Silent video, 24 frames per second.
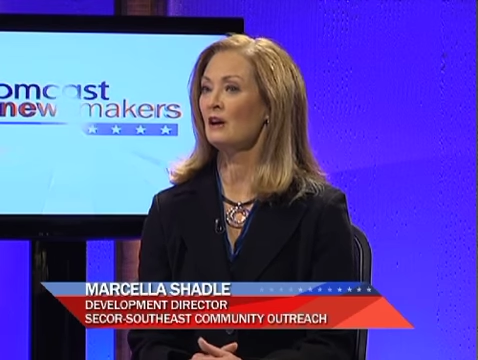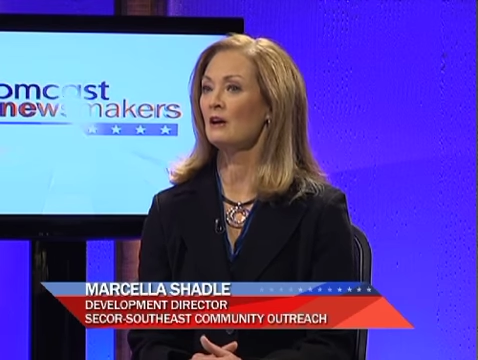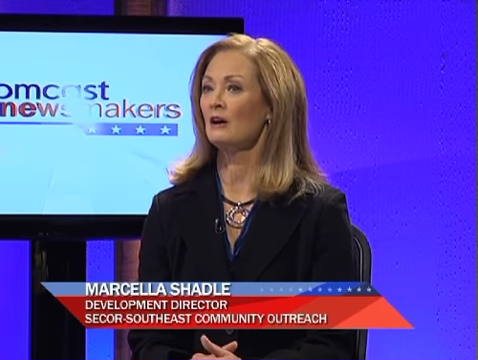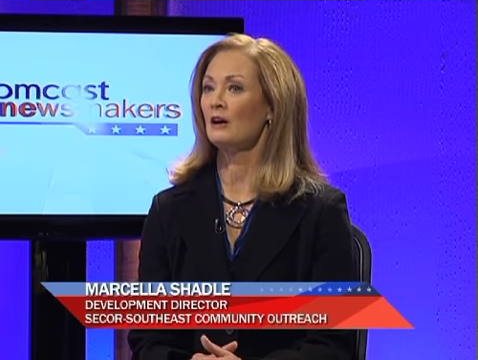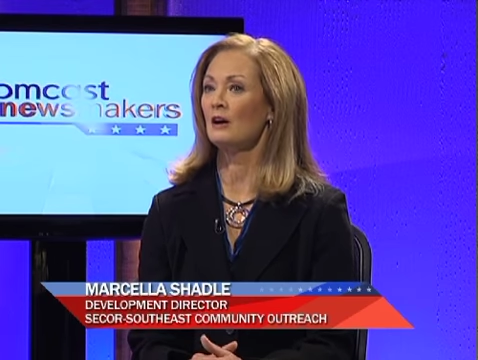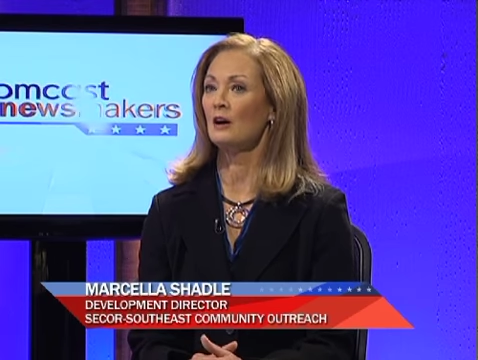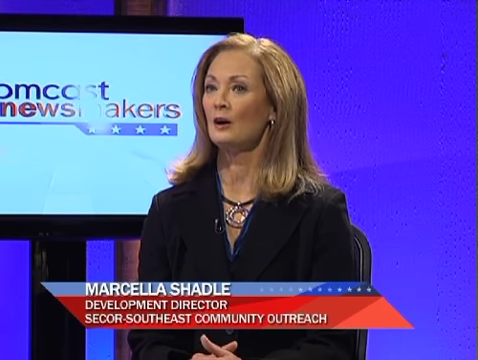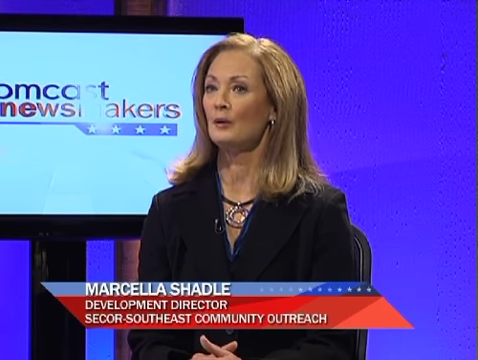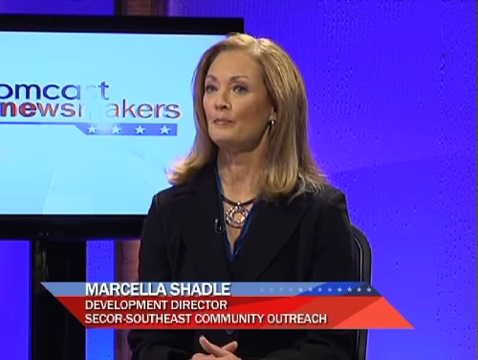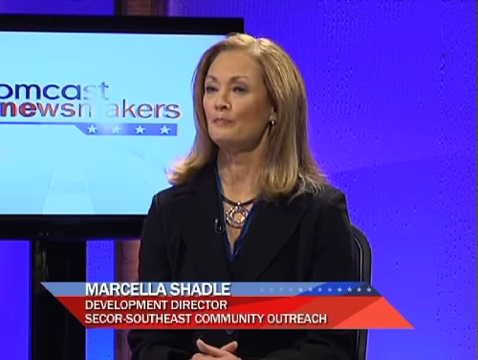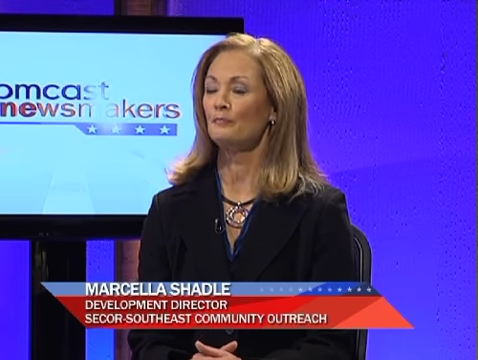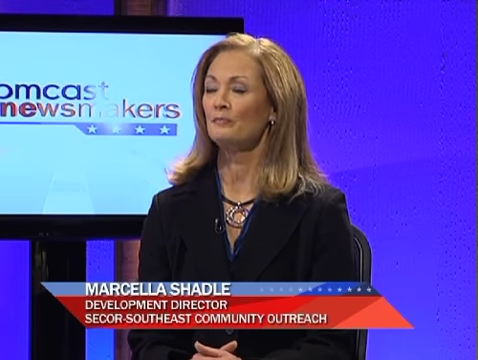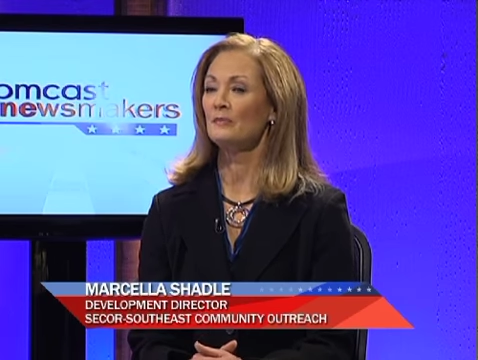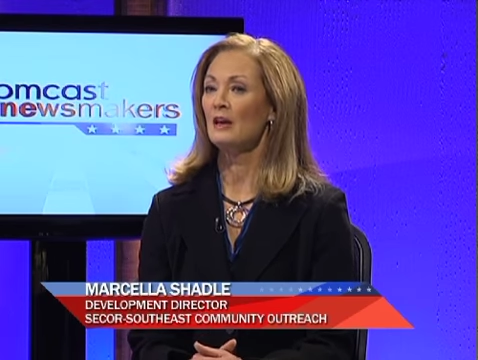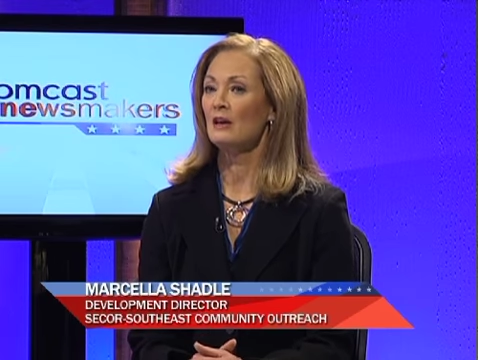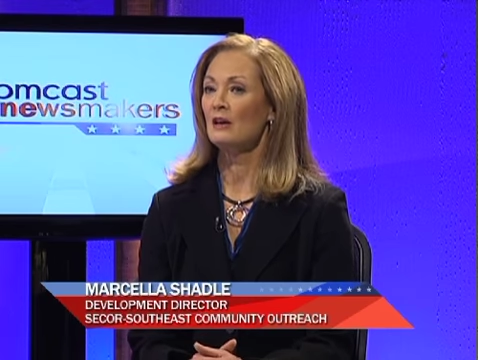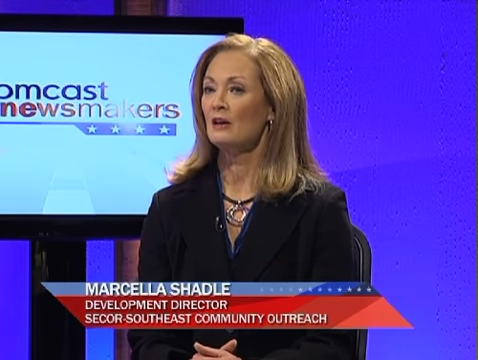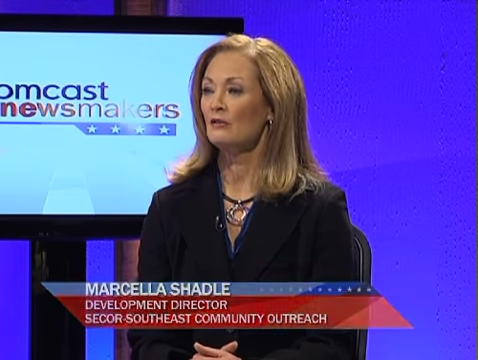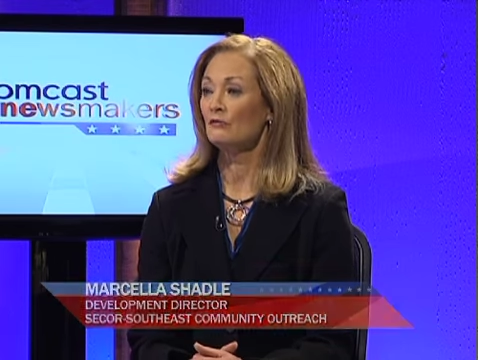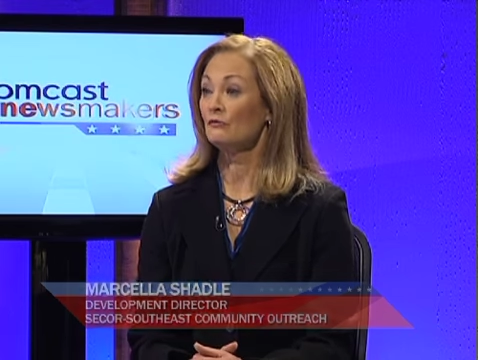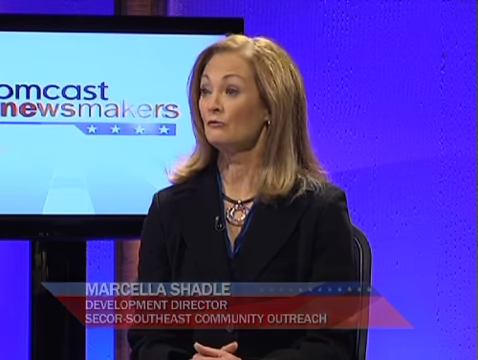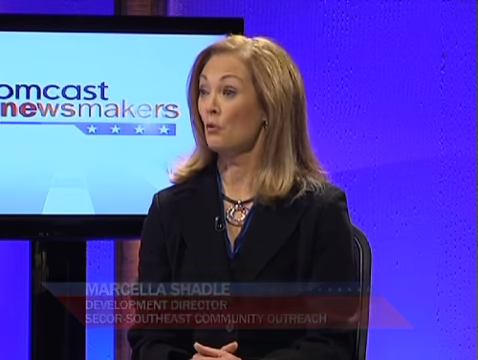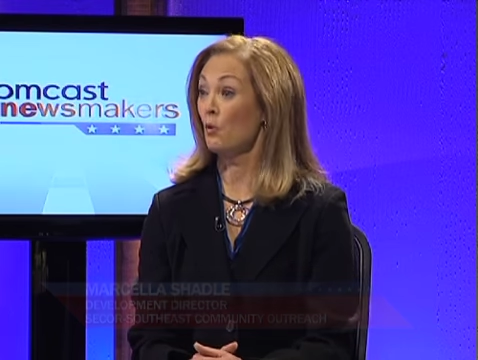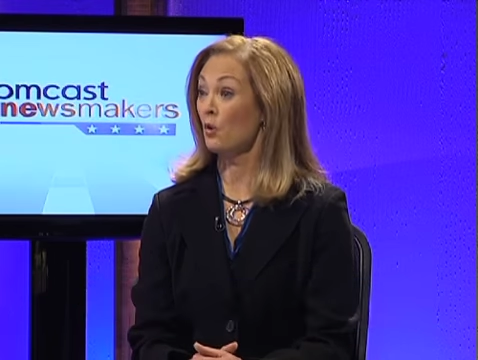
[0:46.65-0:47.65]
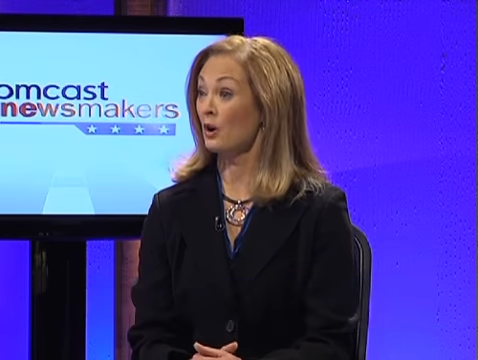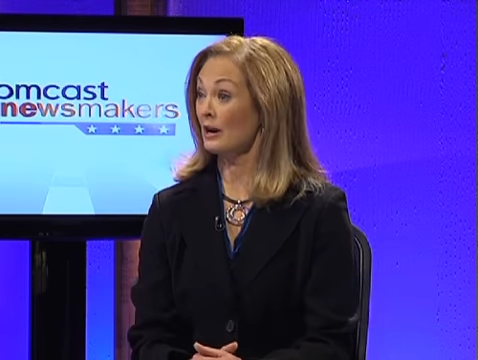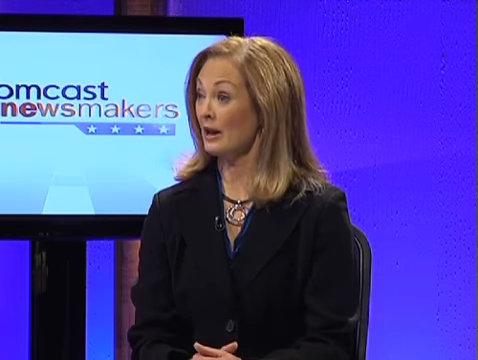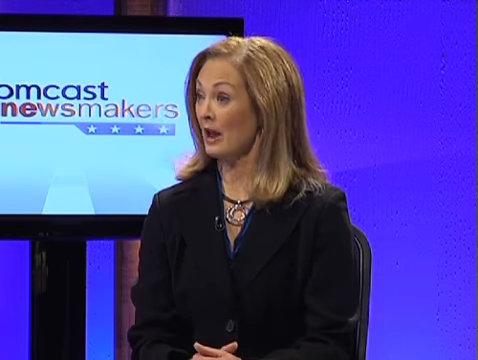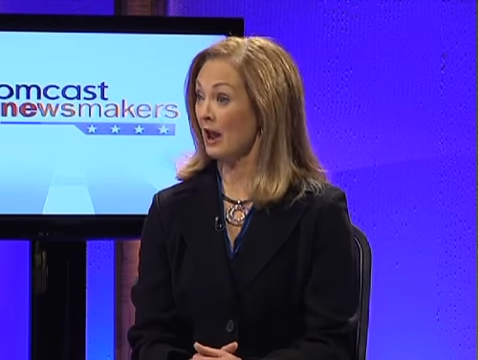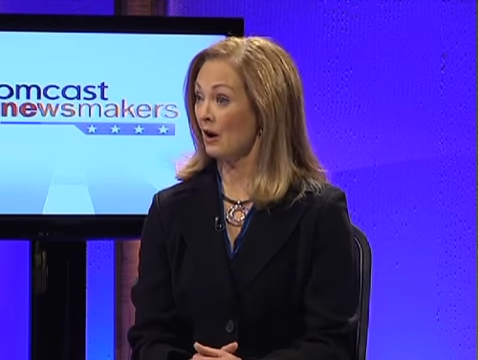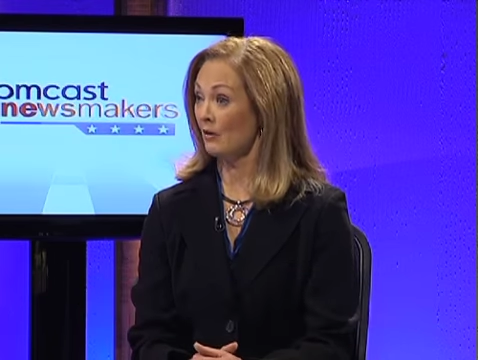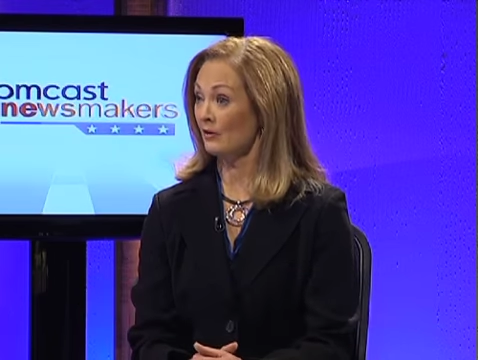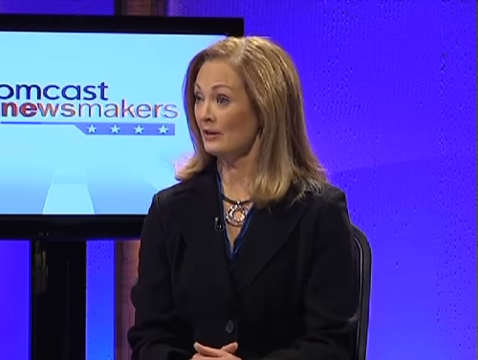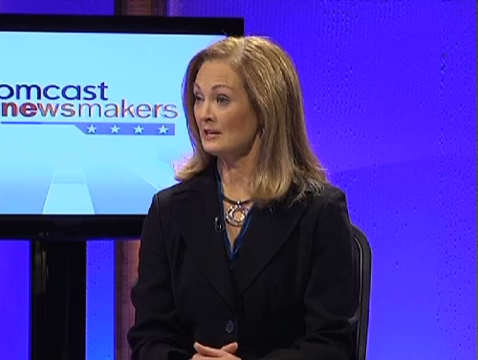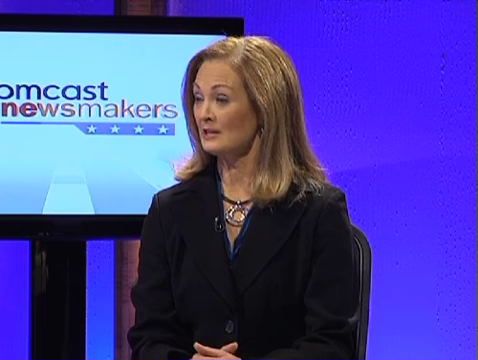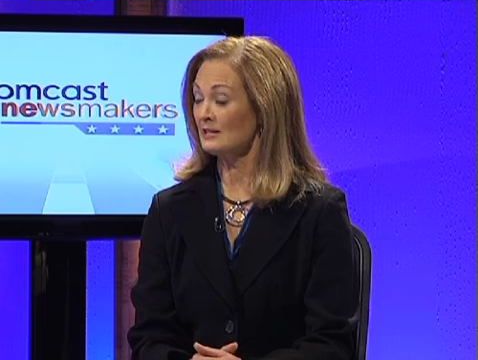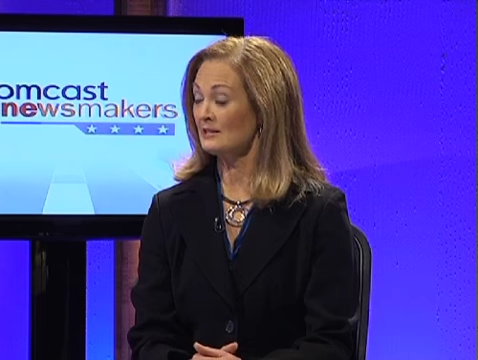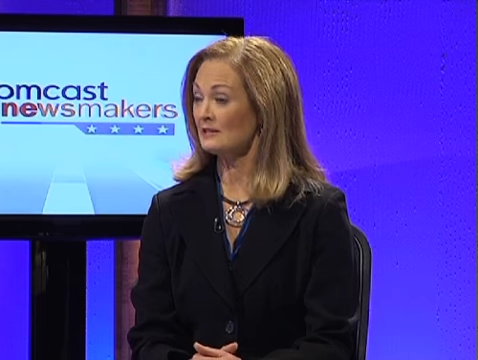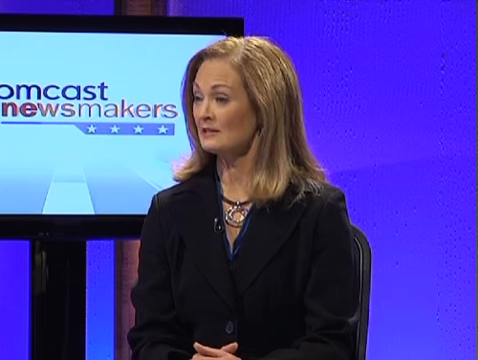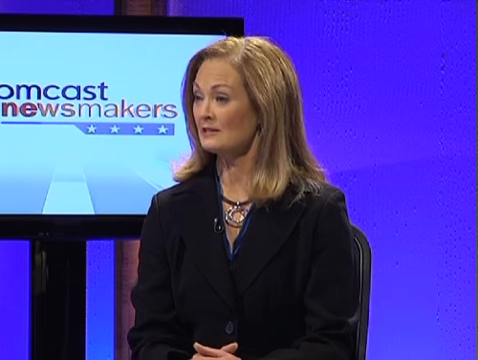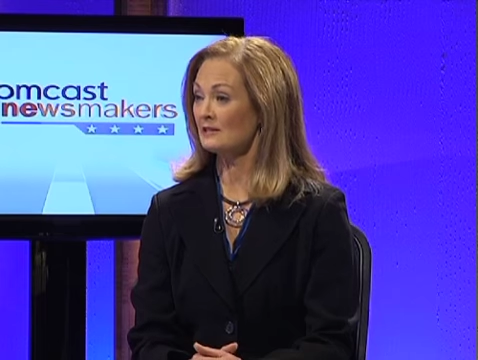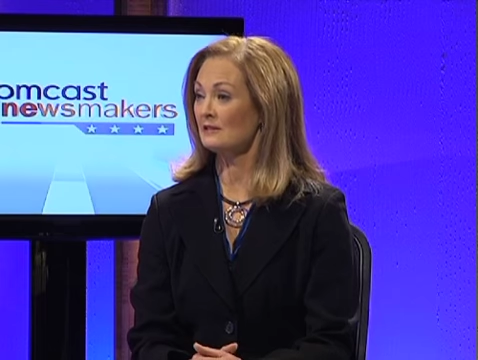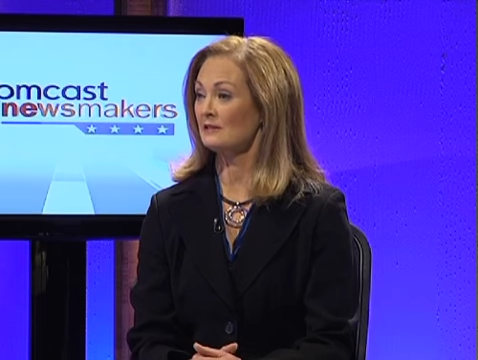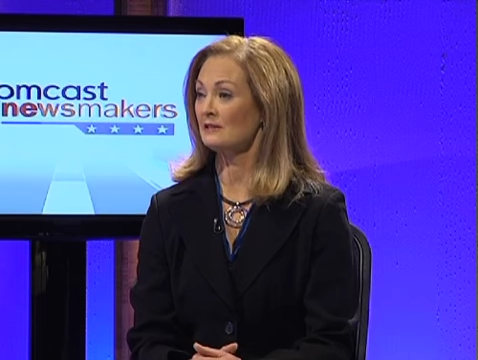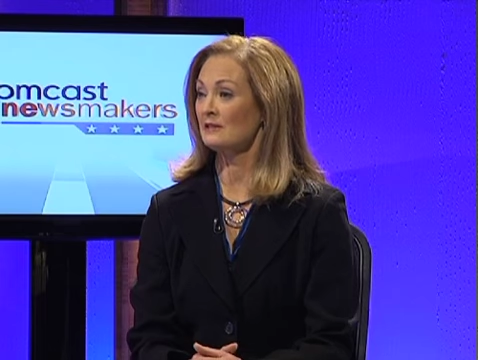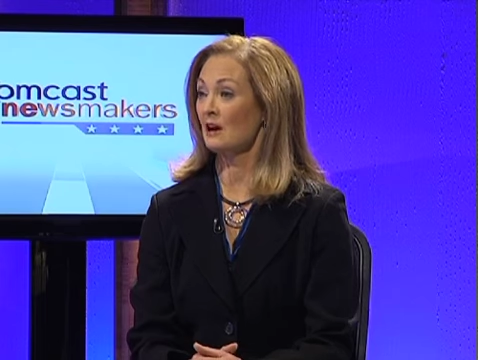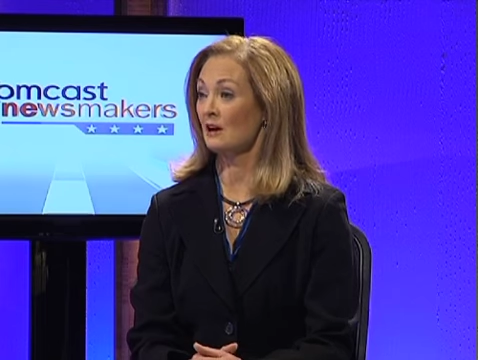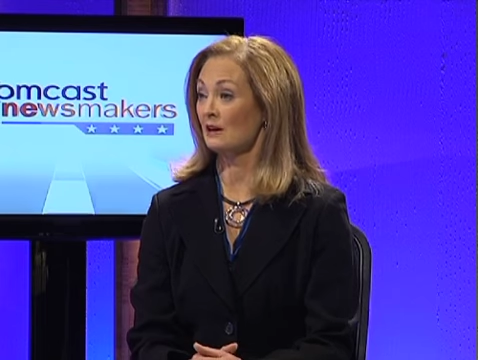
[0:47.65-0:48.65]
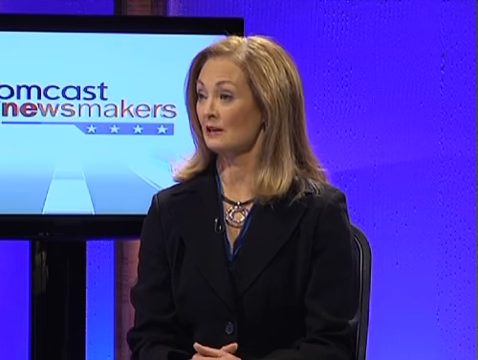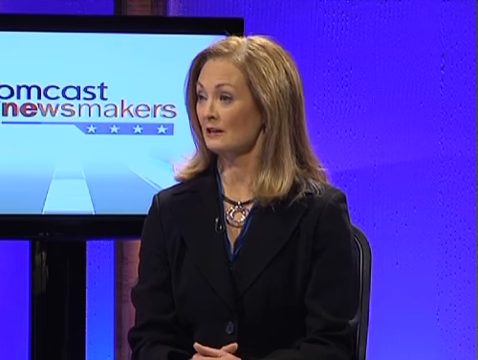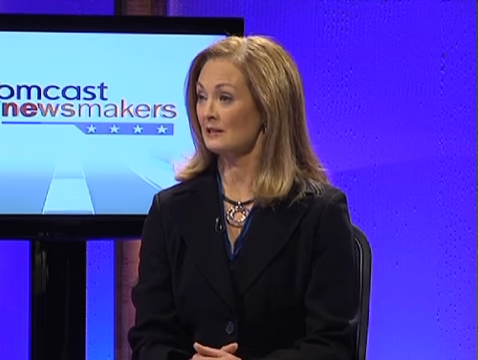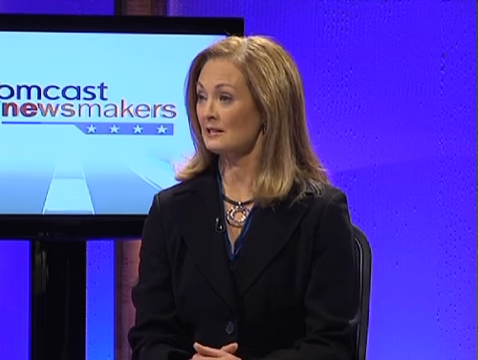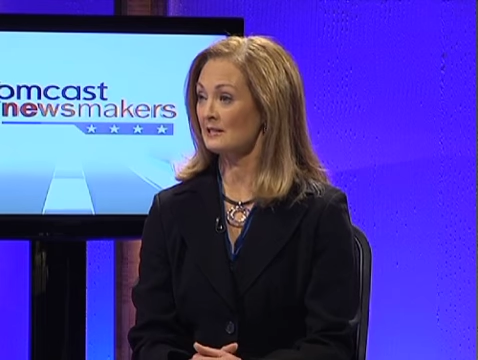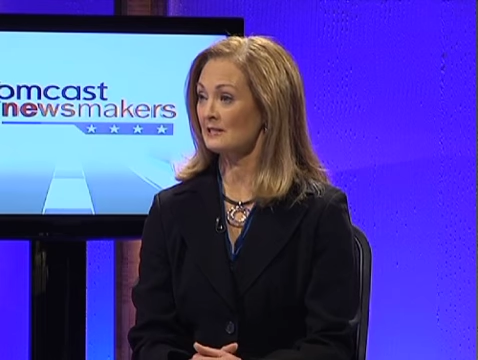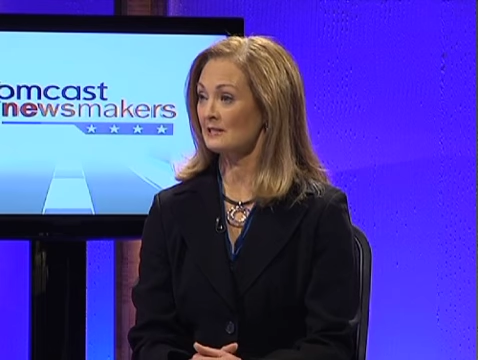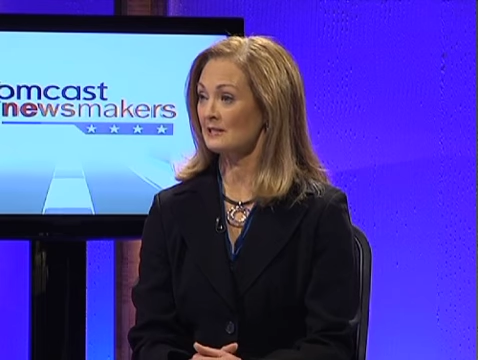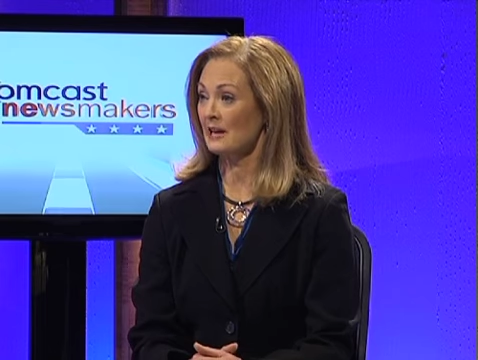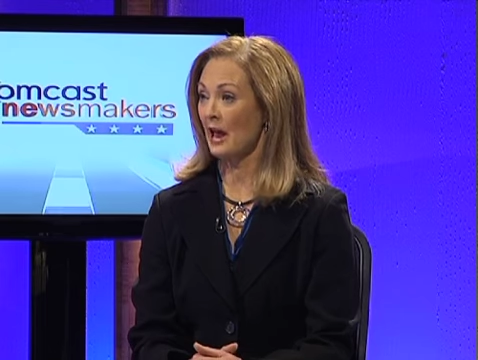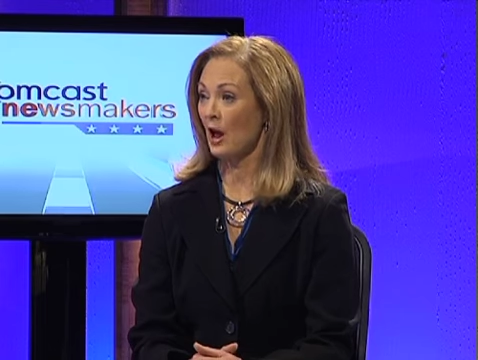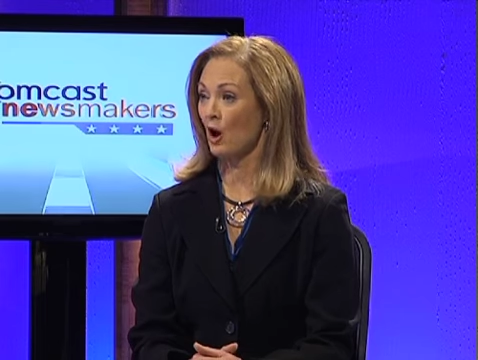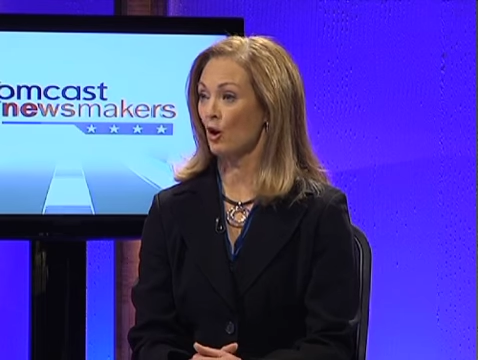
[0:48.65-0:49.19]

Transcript: 4 counties: Douglas,